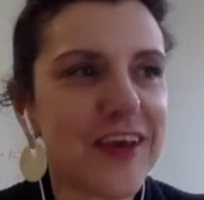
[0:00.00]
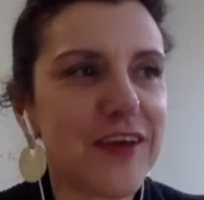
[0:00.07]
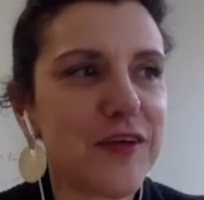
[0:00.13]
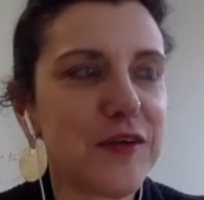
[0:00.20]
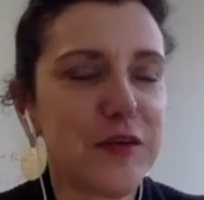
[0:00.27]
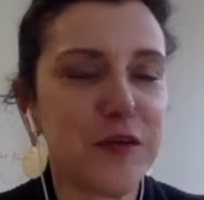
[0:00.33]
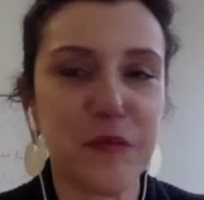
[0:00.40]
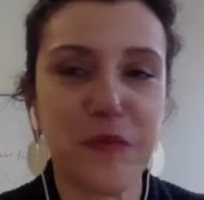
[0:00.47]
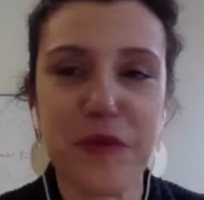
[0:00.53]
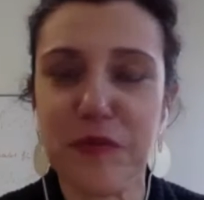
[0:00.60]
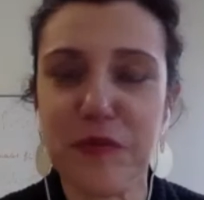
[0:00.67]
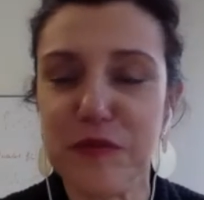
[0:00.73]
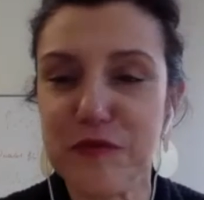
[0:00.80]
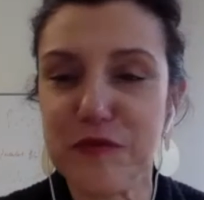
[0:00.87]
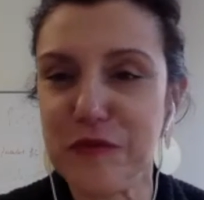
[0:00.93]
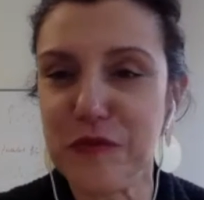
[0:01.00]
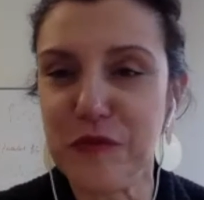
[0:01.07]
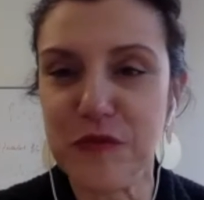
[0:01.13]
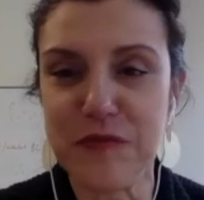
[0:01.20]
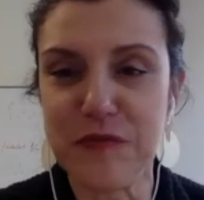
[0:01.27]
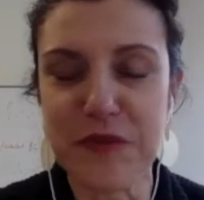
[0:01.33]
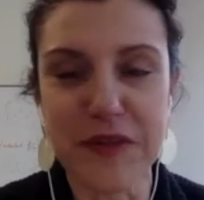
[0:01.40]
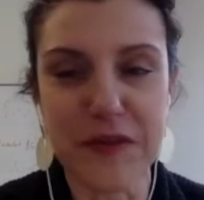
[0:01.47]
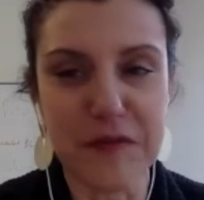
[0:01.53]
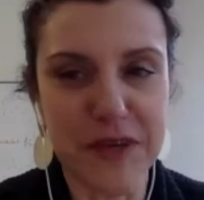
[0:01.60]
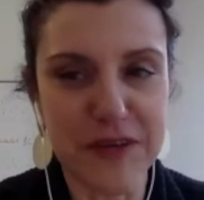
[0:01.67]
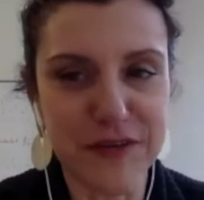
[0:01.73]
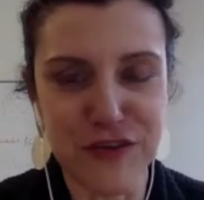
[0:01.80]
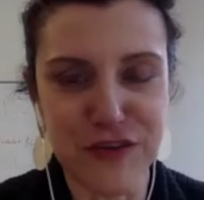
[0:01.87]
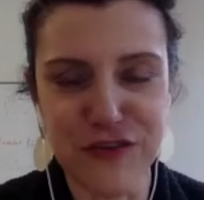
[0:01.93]
You need the people to build the
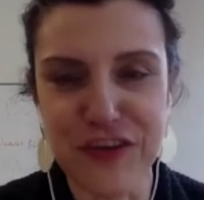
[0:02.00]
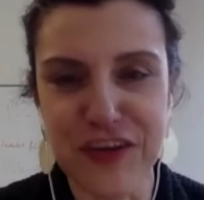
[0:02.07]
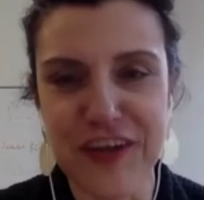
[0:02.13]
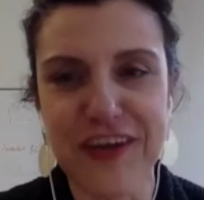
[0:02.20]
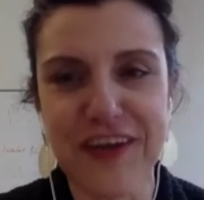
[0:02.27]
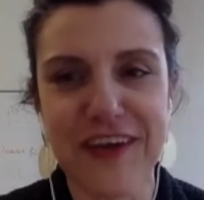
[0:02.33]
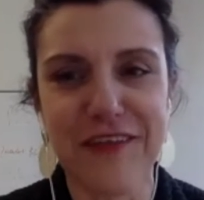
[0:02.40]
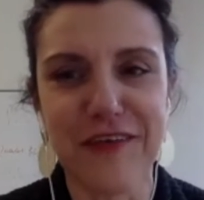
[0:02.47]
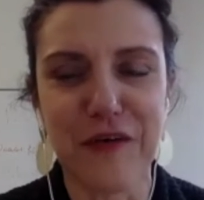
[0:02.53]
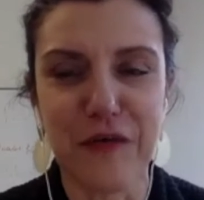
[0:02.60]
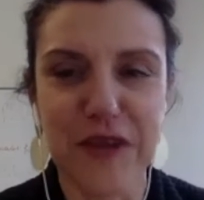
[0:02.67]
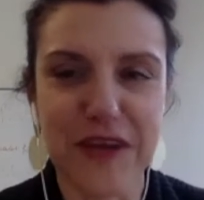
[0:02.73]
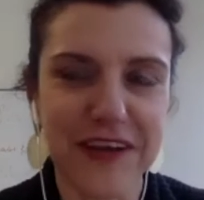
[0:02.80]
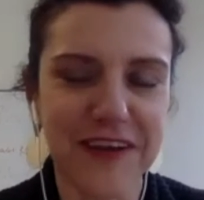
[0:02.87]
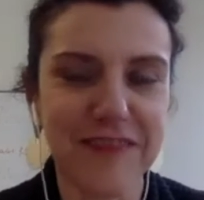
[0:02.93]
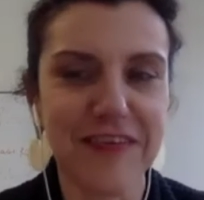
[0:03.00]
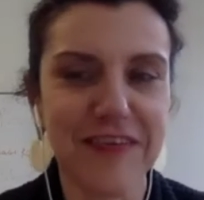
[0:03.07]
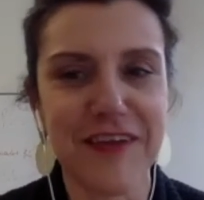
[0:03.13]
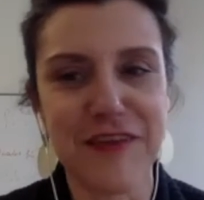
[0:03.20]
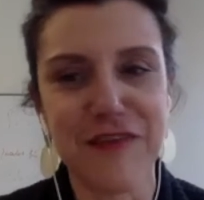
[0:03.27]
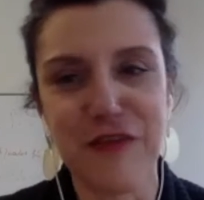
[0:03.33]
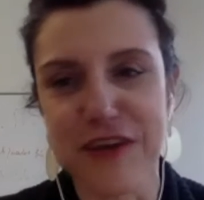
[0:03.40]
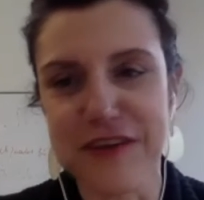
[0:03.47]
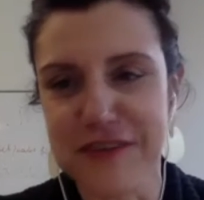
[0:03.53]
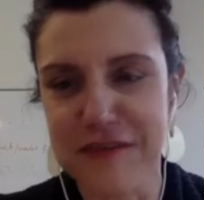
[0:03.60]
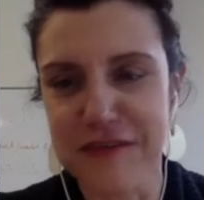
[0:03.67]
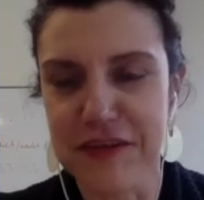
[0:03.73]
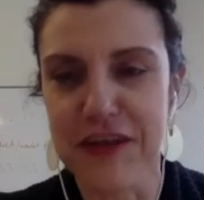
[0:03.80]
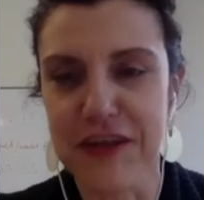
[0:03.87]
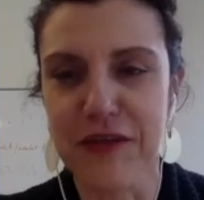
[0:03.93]
messaging and the creative and the
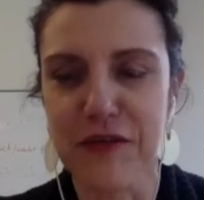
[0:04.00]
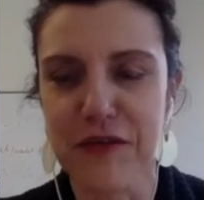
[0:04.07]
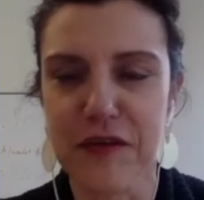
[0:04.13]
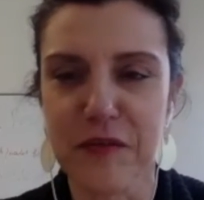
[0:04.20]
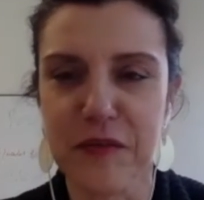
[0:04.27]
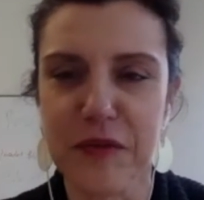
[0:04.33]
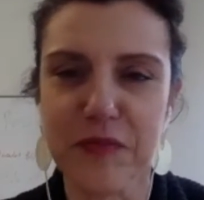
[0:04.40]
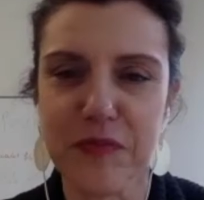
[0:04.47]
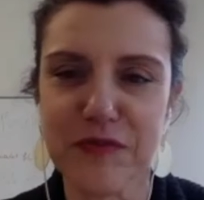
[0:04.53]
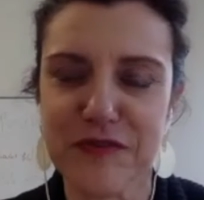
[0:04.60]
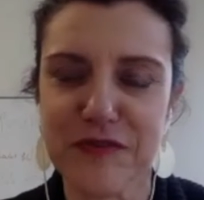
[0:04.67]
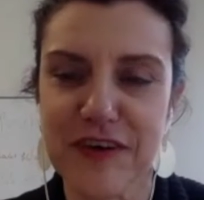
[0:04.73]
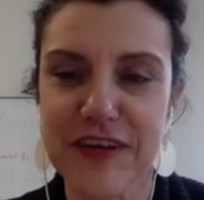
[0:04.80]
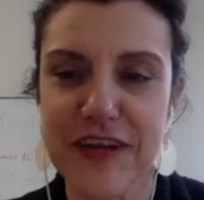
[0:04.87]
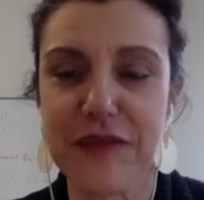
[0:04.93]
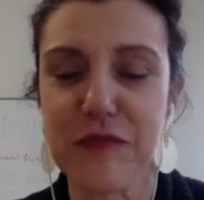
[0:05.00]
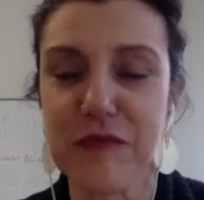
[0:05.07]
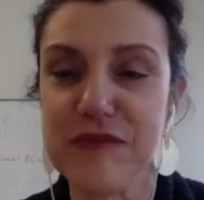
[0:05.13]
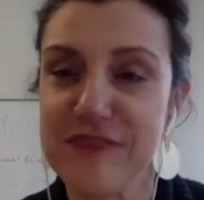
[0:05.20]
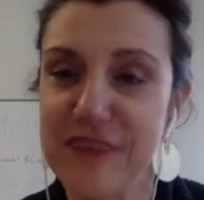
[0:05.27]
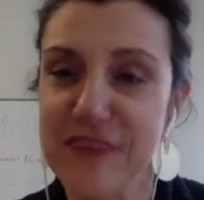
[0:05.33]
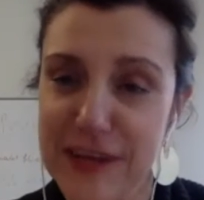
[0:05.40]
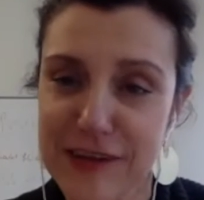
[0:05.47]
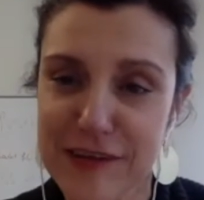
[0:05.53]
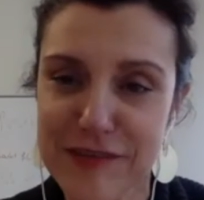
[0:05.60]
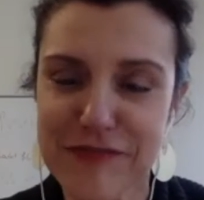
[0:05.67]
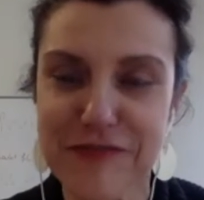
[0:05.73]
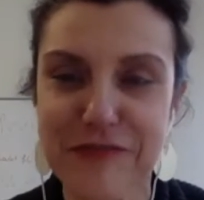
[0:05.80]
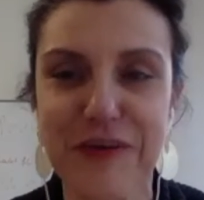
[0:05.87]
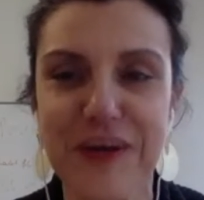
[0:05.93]
interactivity. You need the people to connect with
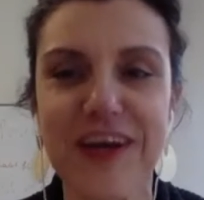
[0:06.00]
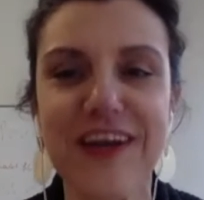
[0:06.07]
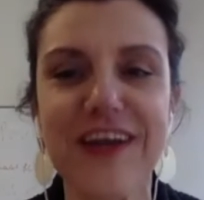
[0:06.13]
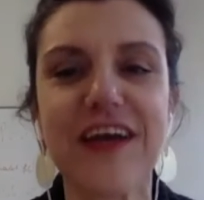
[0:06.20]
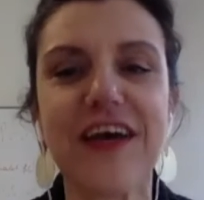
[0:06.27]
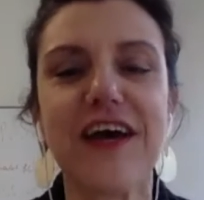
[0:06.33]
sales, right?